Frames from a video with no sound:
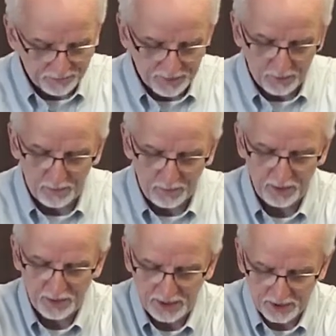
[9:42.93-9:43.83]
I'm going to
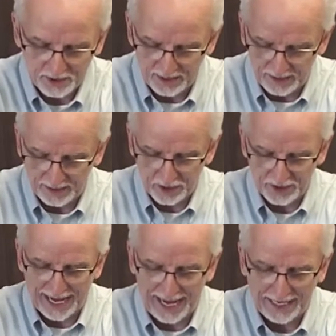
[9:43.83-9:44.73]
put these in a
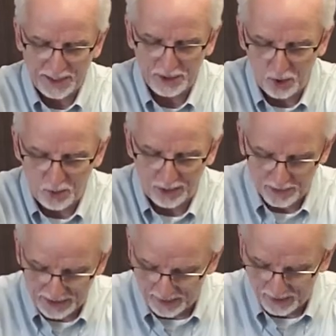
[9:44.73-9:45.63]
stack as though I were
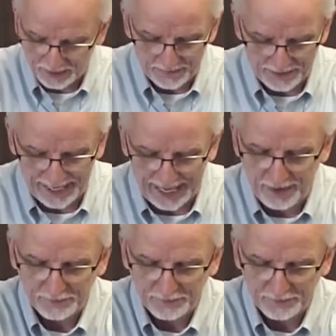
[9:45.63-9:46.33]
tearing them in half.